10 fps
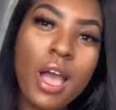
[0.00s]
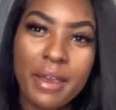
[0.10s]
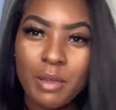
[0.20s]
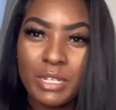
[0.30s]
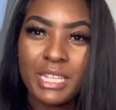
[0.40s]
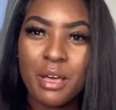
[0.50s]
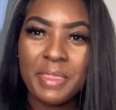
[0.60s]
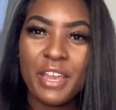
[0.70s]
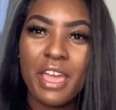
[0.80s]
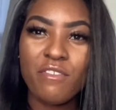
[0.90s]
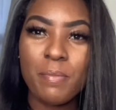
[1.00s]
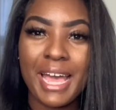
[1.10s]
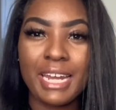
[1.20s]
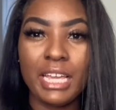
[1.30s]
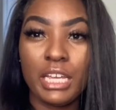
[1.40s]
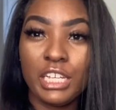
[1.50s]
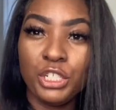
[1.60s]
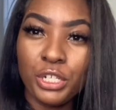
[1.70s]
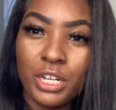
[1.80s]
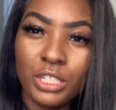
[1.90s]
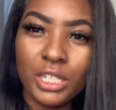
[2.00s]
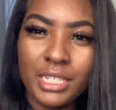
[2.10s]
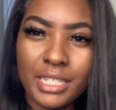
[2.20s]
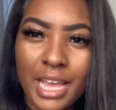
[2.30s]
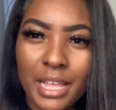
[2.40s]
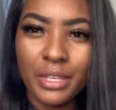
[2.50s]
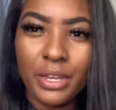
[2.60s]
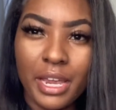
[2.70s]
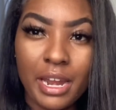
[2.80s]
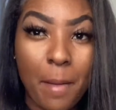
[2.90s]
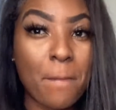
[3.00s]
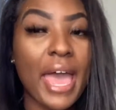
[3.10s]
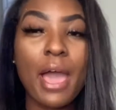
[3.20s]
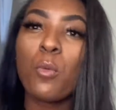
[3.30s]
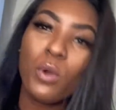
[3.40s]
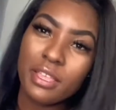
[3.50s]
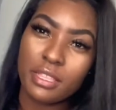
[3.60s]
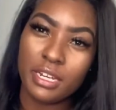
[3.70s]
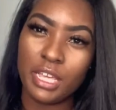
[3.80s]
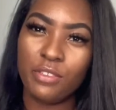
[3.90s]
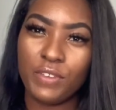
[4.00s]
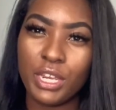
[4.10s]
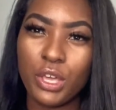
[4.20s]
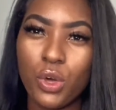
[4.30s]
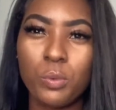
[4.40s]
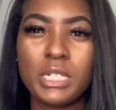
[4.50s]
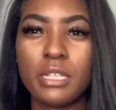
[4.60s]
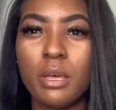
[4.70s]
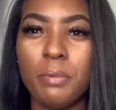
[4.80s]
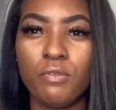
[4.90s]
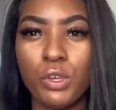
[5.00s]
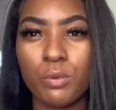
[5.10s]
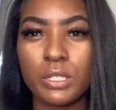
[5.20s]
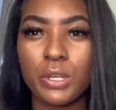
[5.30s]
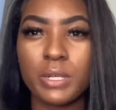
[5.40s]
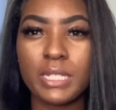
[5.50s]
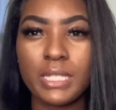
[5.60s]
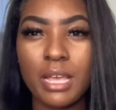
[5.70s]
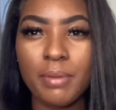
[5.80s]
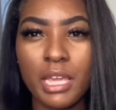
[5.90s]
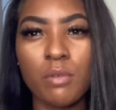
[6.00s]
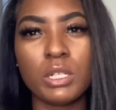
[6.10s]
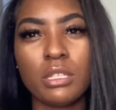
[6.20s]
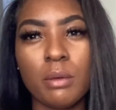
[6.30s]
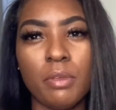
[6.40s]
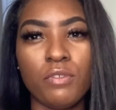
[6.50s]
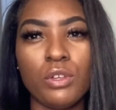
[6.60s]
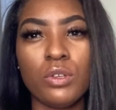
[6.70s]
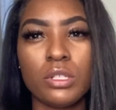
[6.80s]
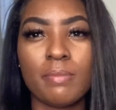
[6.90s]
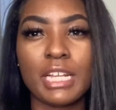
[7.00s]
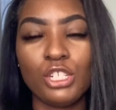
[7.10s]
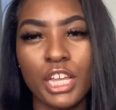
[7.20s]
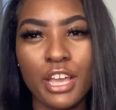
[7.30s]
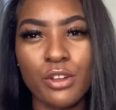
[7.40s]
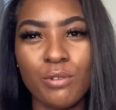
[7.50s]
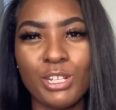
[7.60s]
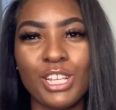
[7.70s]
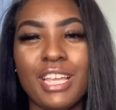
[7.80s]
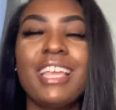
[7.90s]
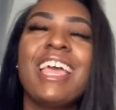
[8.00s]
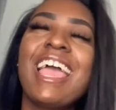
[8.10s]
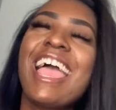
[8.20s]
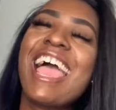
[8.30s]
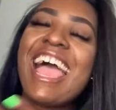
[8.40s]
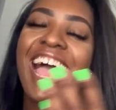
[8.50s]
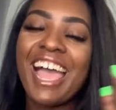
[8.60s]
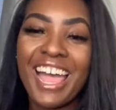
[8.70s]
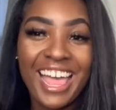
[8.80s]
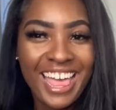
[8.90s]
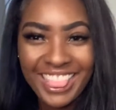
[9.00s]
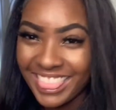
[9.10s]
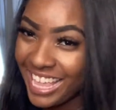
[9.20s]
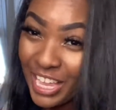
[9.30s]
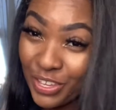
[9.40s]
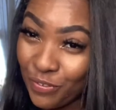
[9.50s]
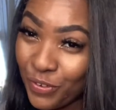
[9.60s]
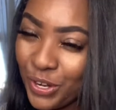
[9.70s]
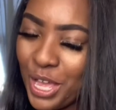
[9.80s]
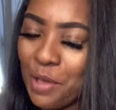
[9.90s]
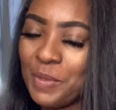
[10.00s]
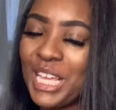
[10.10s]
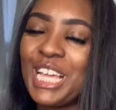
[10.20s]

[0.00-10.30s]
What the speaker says: Alright, what's up there everybody? It's your girl Shay Skylar and I'm back with another video. What's up if you're a returning subby, and what's up if you're new to my channel? Thank you for coming.